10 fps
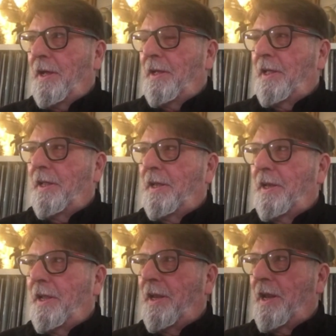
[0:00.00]
it
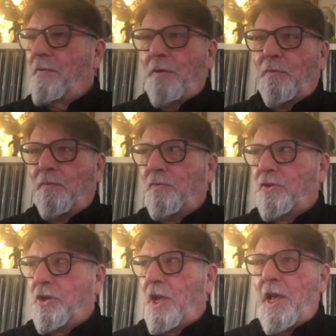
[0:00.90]
never
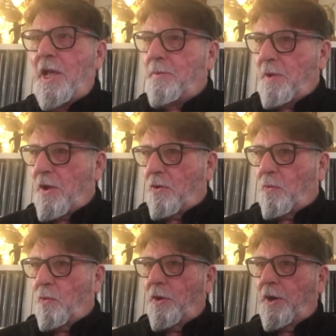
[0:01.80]
scared me or
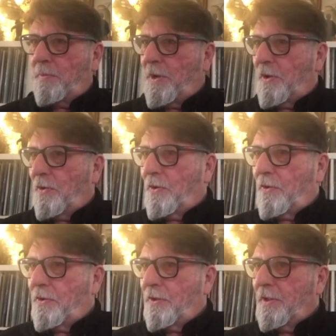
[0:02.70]
worried me
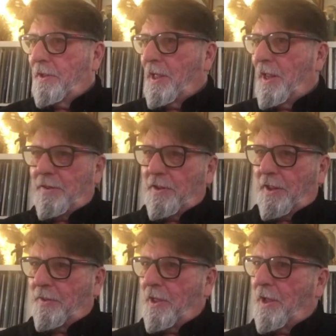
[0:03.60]
or anything
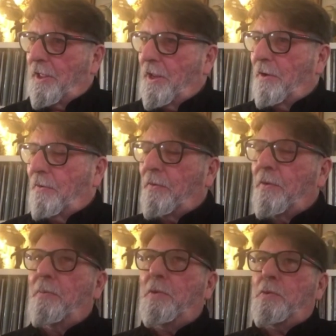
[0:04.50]
like that.
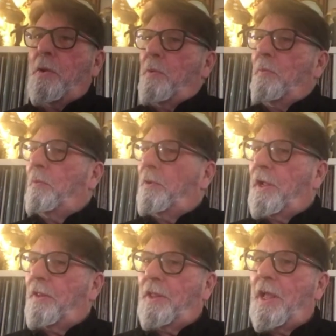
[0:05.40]
Between my mum and
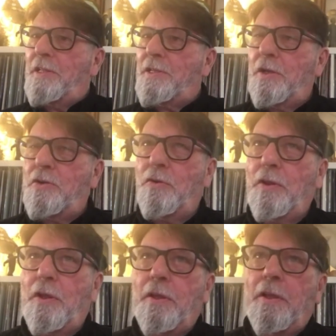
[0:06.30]
dad, they hated each
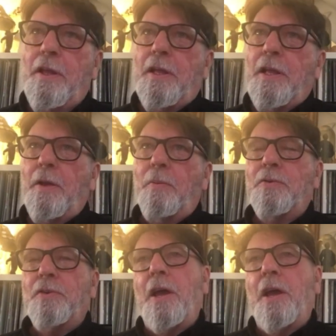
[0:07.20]
other. It was